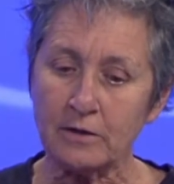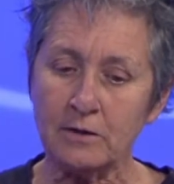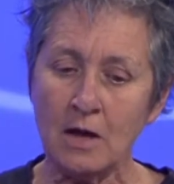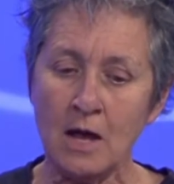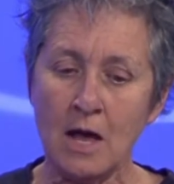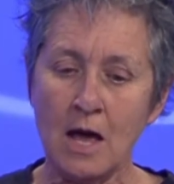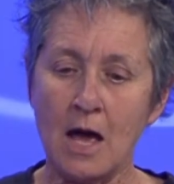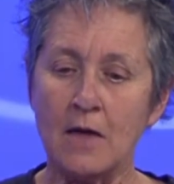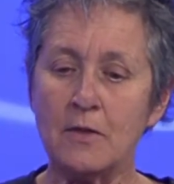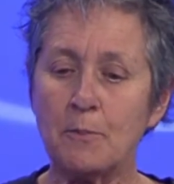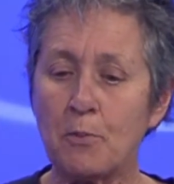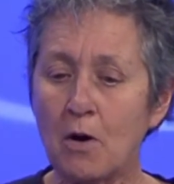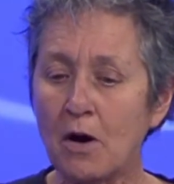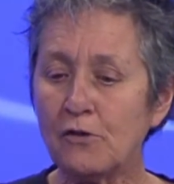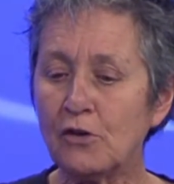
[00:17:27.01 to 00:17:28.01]
And the
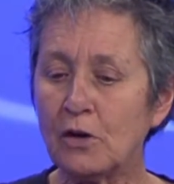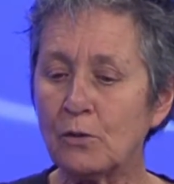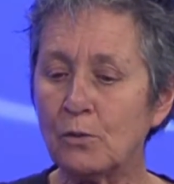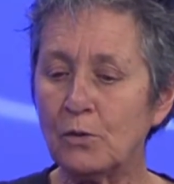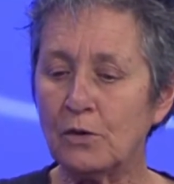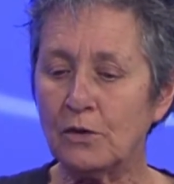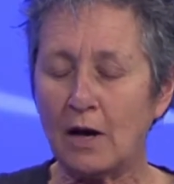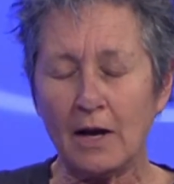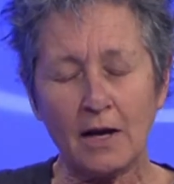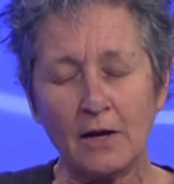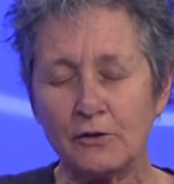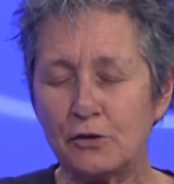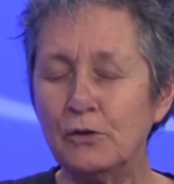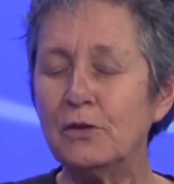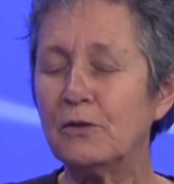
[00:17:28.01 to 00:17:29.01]
project, I
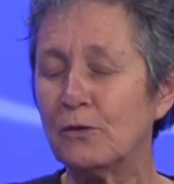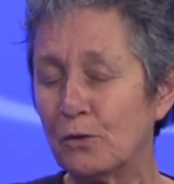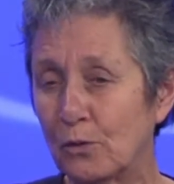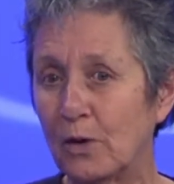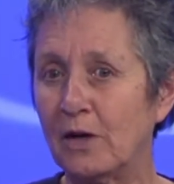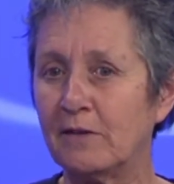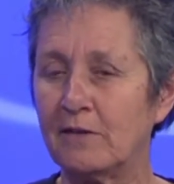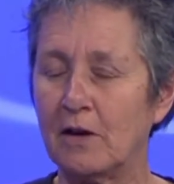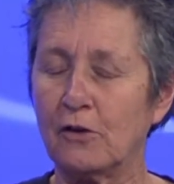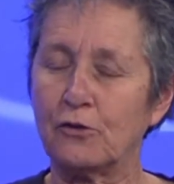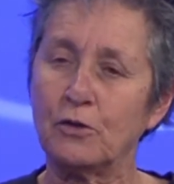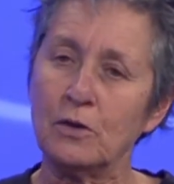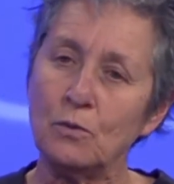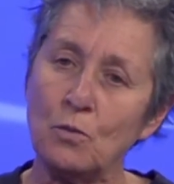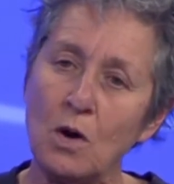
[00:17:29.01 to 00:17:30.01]
got two different grants
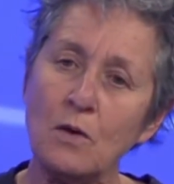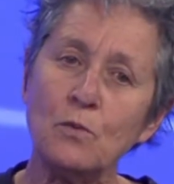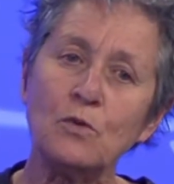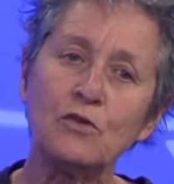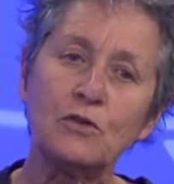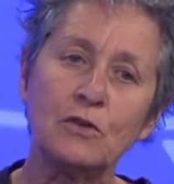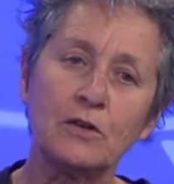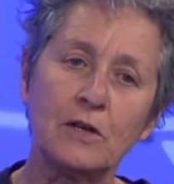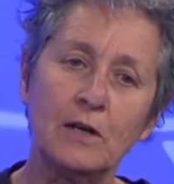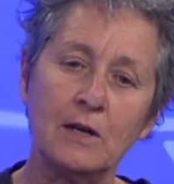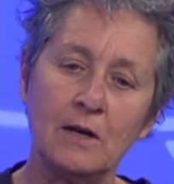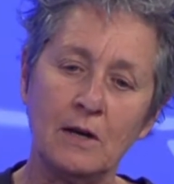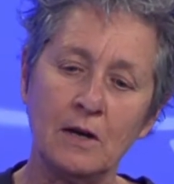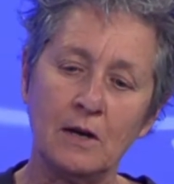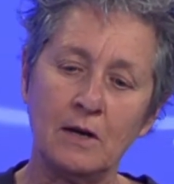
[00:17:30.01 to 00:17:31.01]
actually, and one was
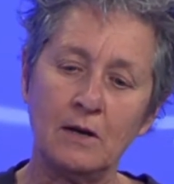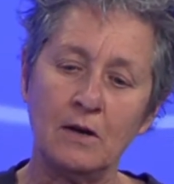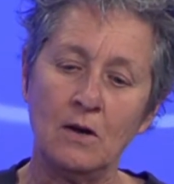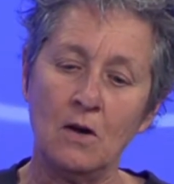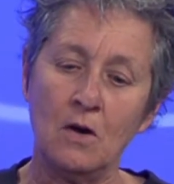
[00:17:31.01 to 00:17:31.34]
looking at,